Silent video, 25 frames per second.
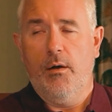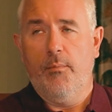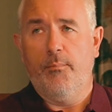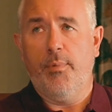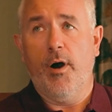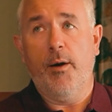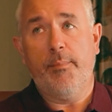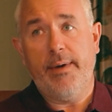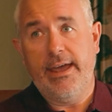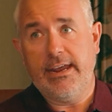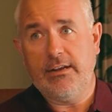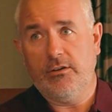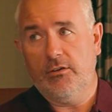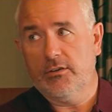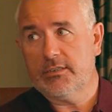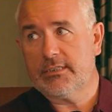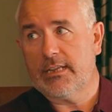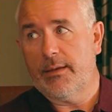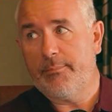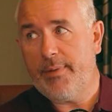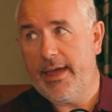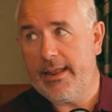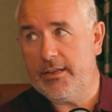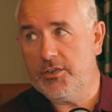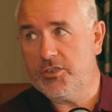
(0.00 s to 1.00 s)
Barbados,
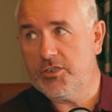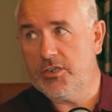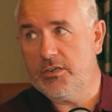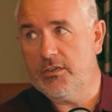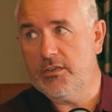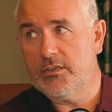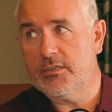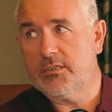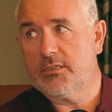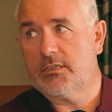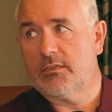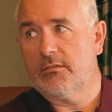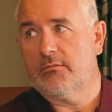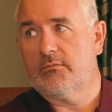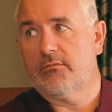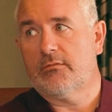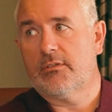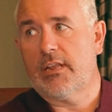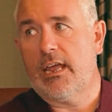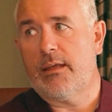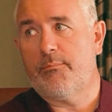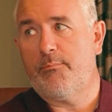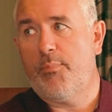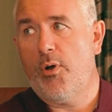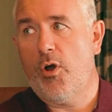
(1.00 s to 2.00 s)
they're pensioners.
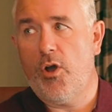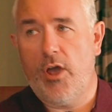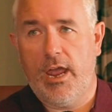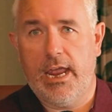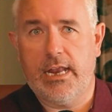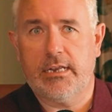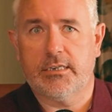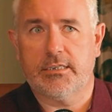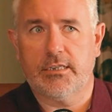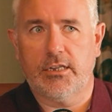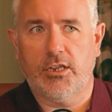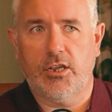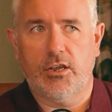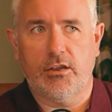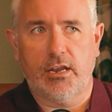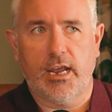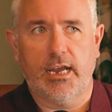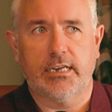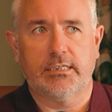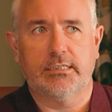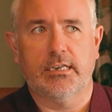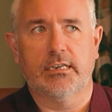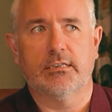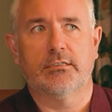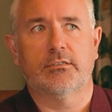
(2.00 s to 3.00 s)
They put into the
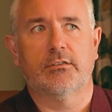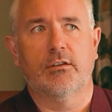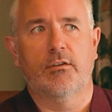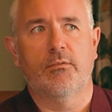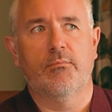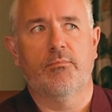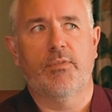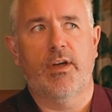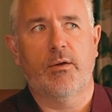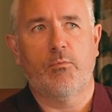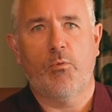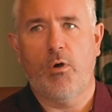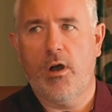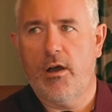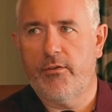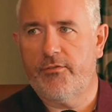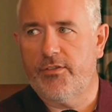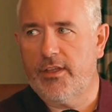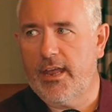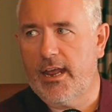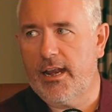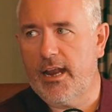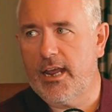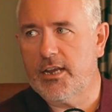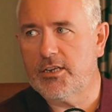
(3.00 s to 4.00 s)
UK system, they work
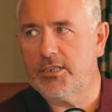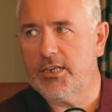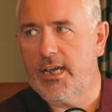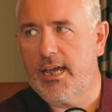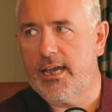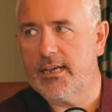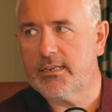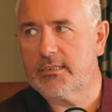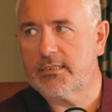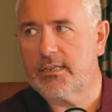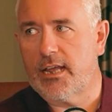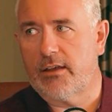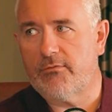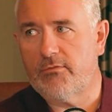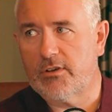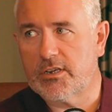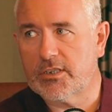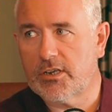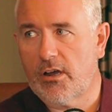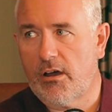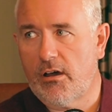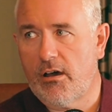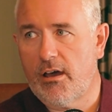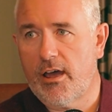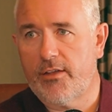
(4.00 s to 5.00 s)
for the NHS, they
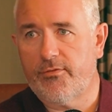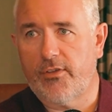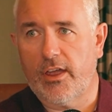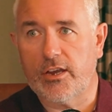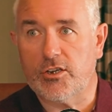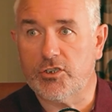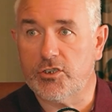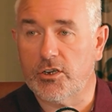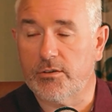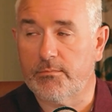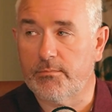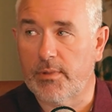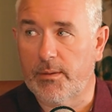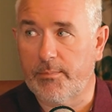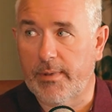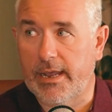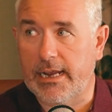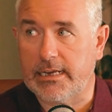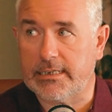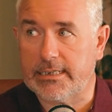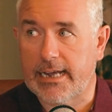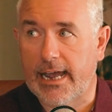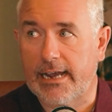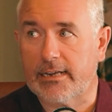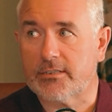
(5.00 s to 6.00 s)
retired, they shouldn't be
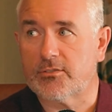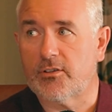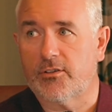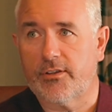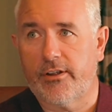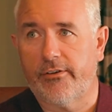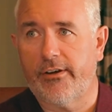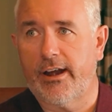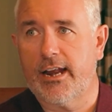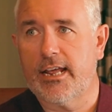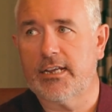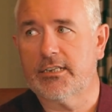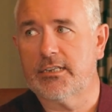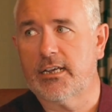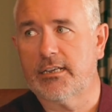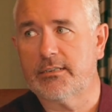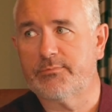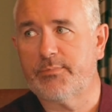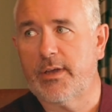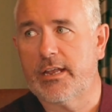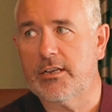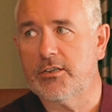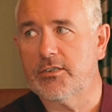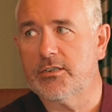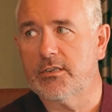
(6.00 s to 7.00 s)
being taxed on their
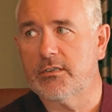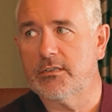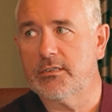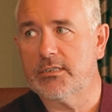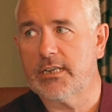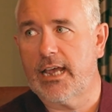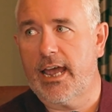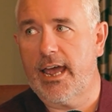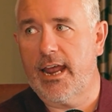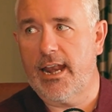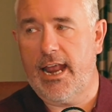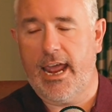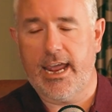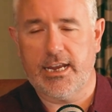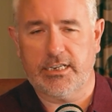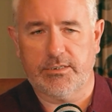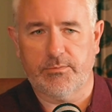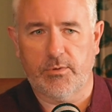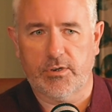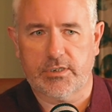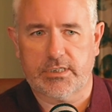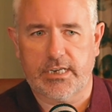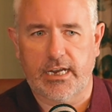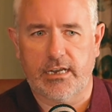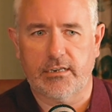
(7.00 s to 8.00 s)
NHS pensions. And
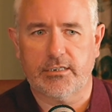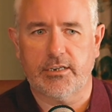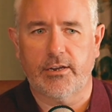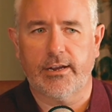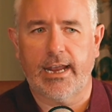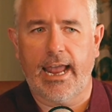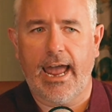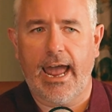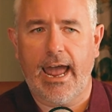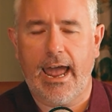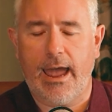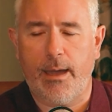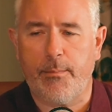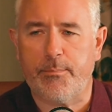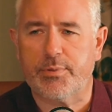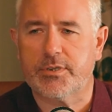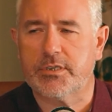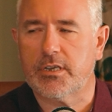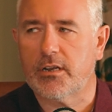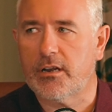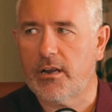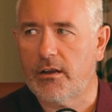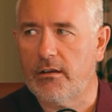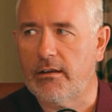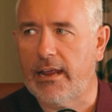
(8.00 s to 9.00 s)
HMRC are doing
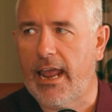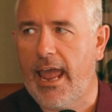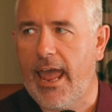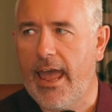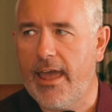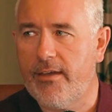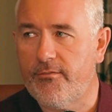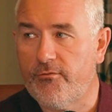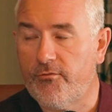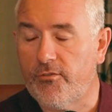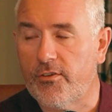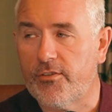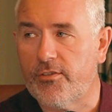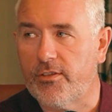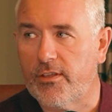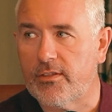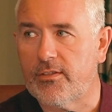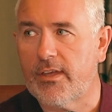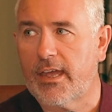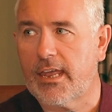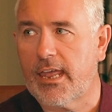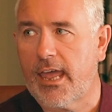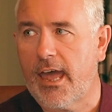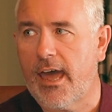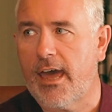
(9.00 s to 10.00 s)
absolutely everything
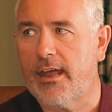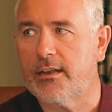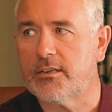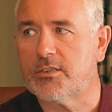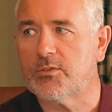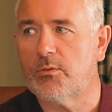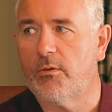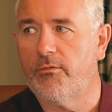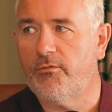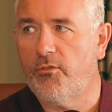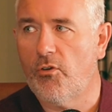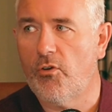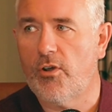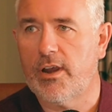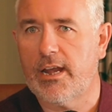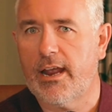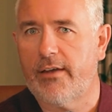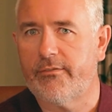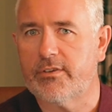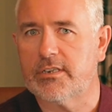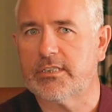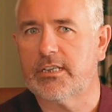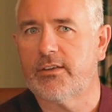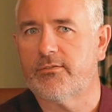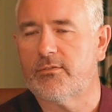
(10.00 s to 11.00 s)
they can to avoid
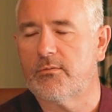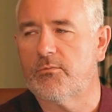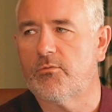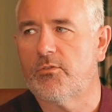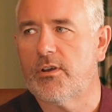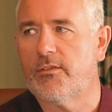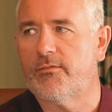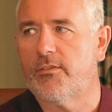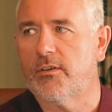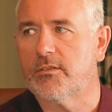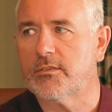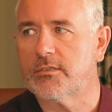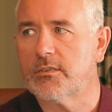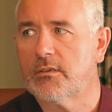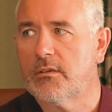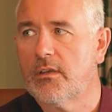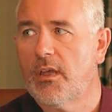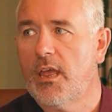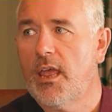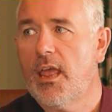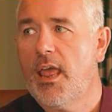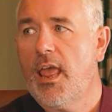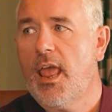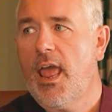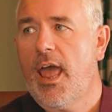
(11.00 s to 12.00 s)
having to give them refunds.
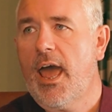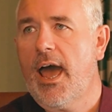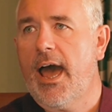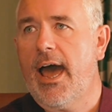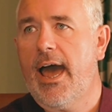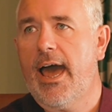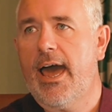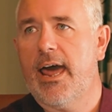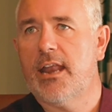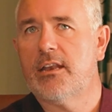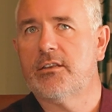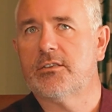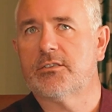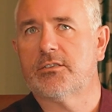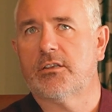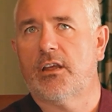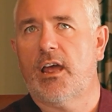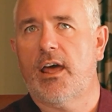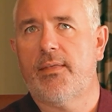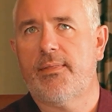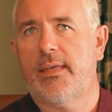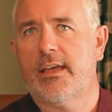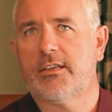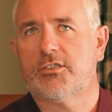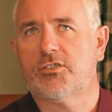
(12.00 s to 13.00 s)
And
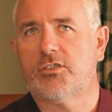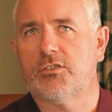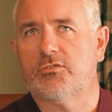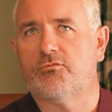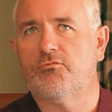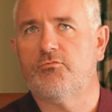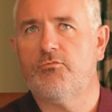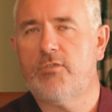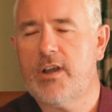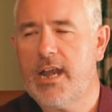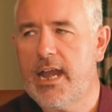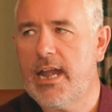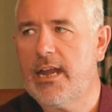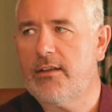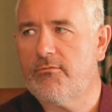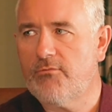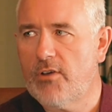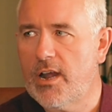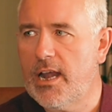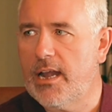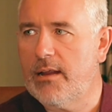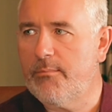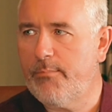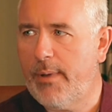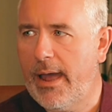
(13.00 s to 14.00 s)
that's just really,
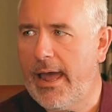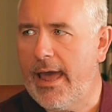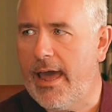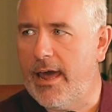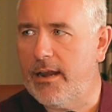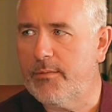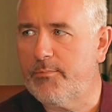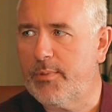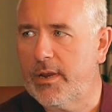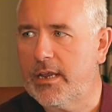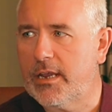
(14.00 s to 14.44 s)
really bad,